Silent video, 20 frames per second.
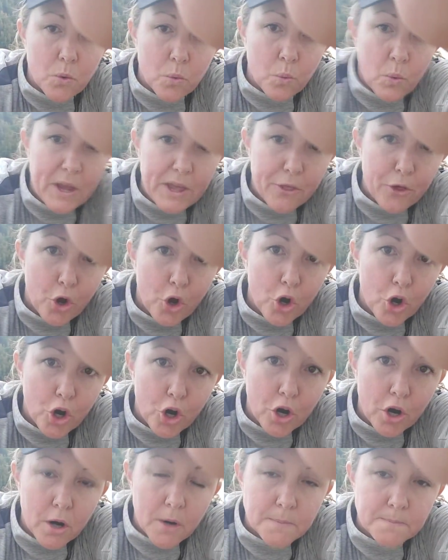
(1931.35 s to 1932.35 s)
with
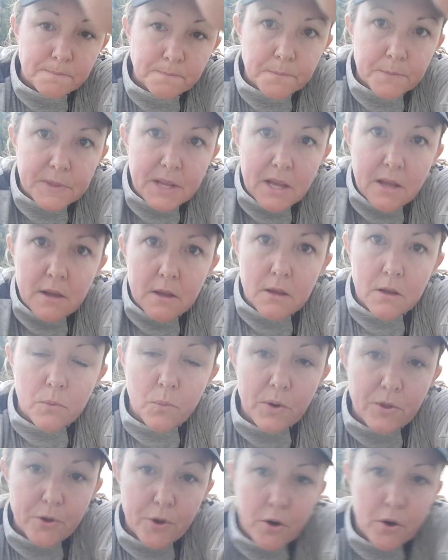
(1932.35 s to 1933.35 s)
her
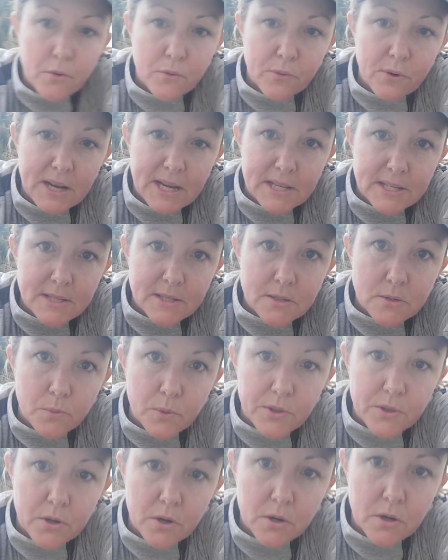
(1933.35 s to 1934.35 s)

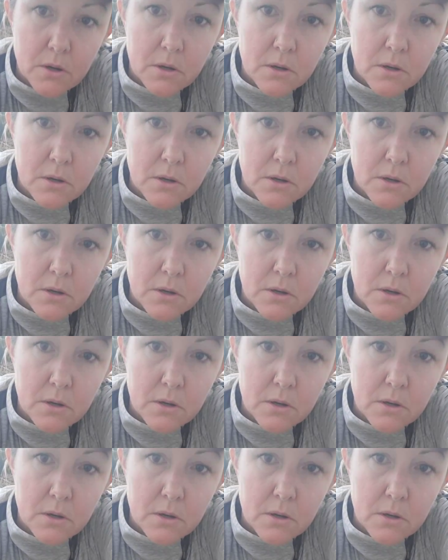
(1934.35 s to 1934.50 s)
wrist, with